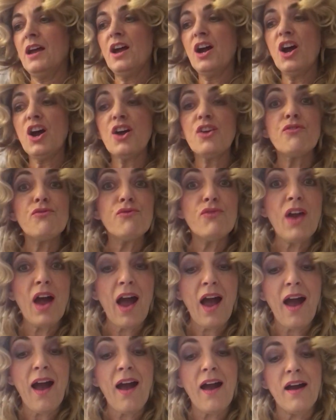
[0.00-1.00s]

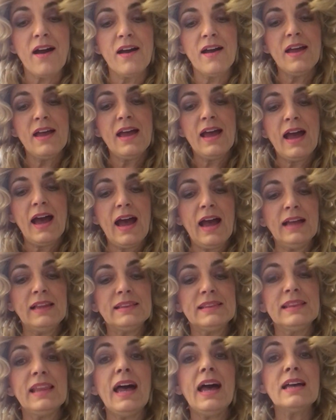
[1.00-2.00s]
Hurrah!
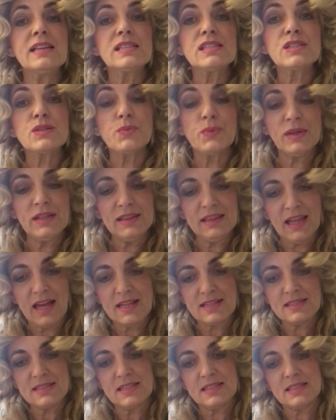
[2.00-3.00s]
At last we
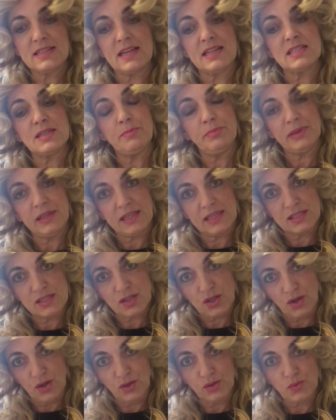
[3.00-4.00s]
landed at a place
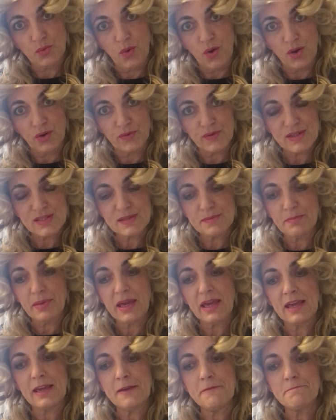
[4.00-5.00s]
called Walrus
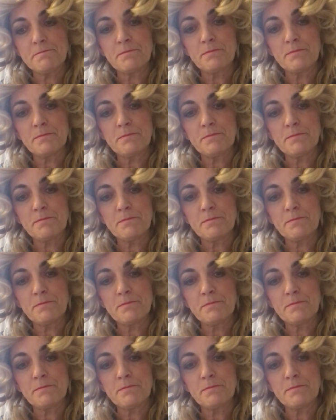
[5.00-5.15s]
Bay.